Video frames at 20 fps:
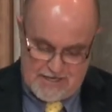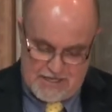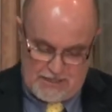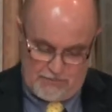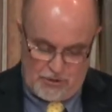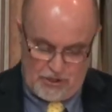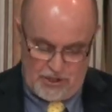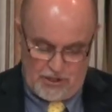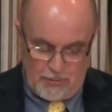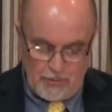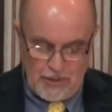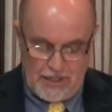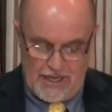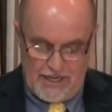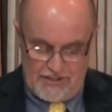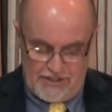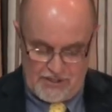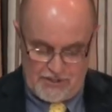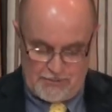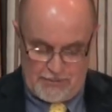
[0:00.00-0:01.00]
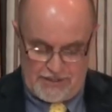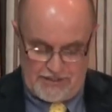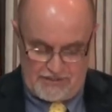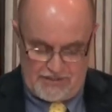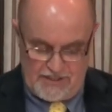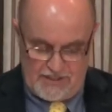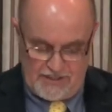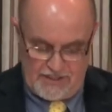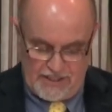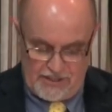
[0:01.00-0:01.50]
I'm going to apply this, but
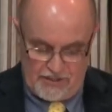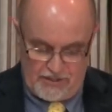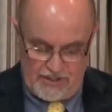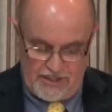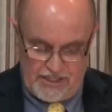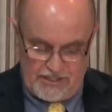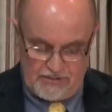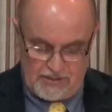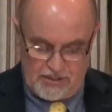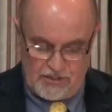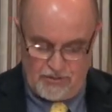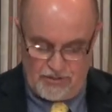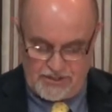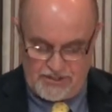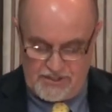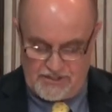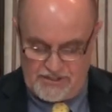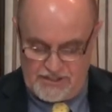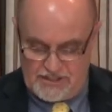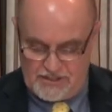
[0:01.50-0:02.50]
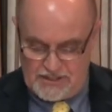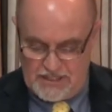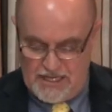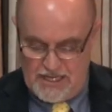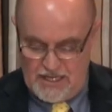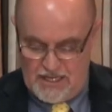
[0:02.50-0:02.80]
here it goes. It says,